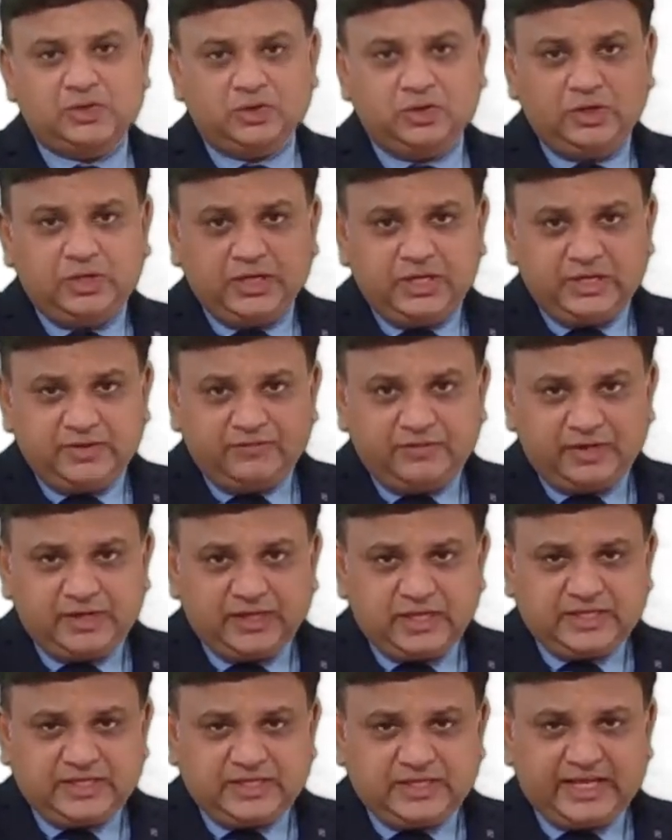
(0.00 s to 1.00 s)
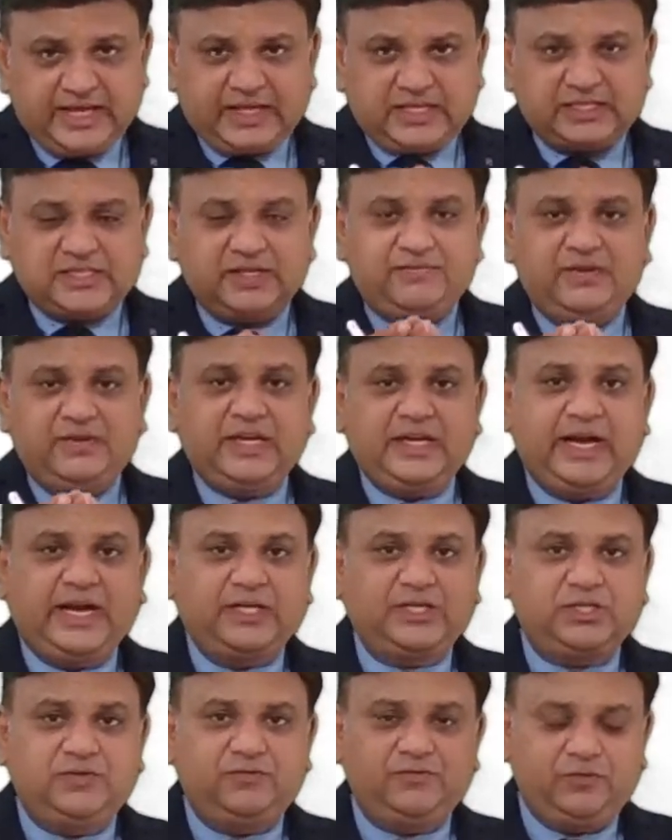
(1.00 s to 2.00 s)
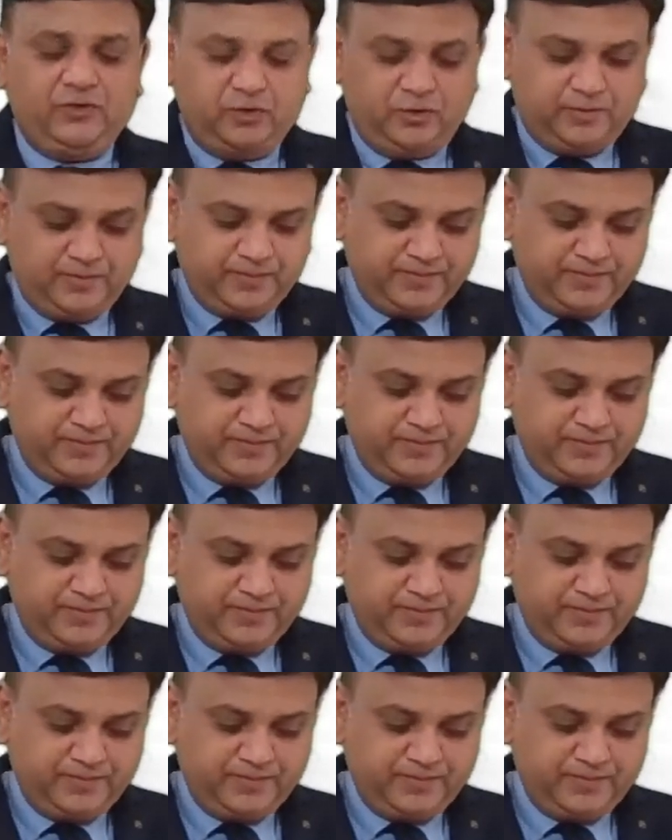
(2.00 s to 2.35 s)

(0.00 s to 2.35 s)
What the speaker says: only giving the tax saving cash inflow.